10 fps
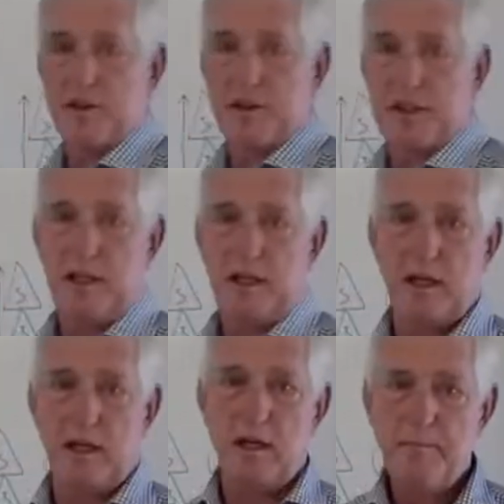you see
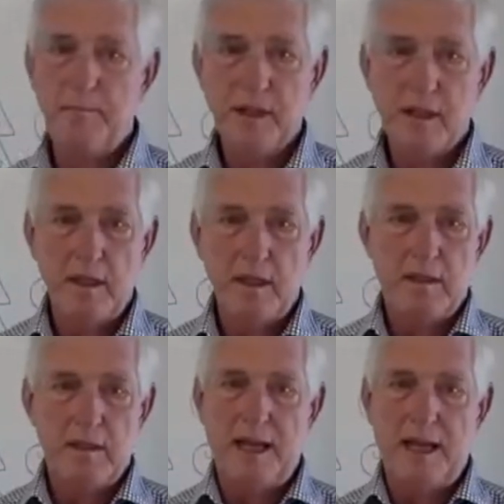here,
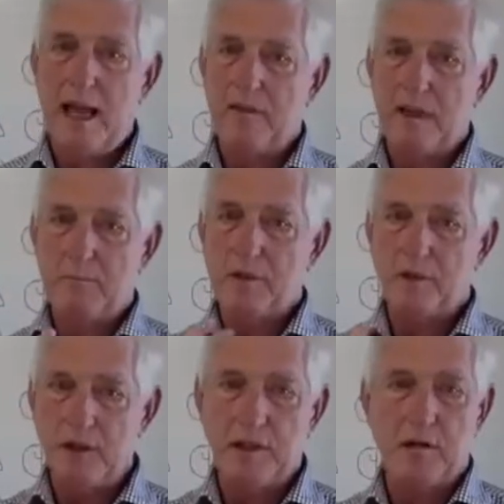they have a
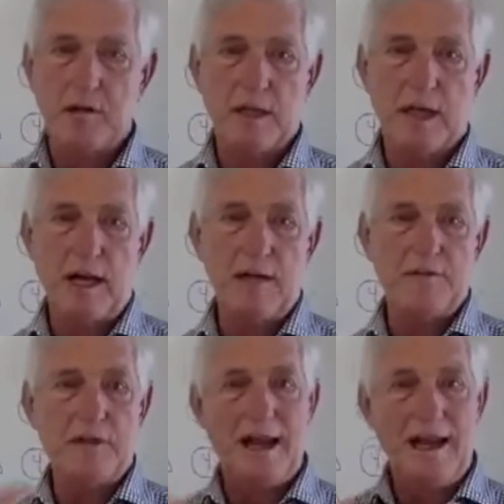particular kind
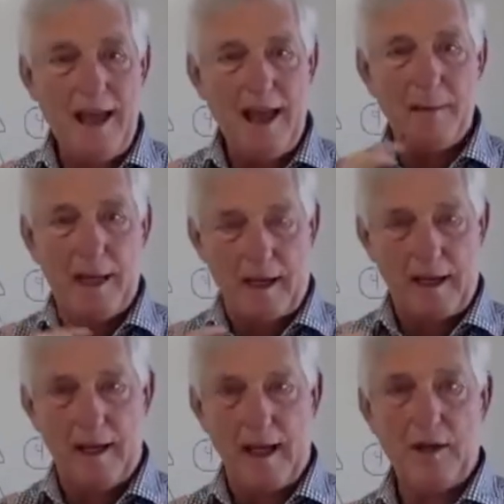of dynamic,
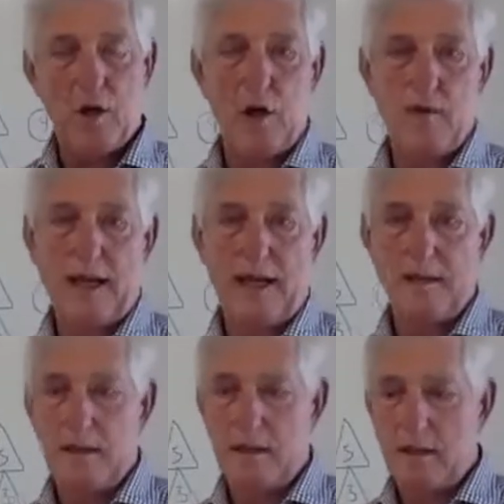and I call that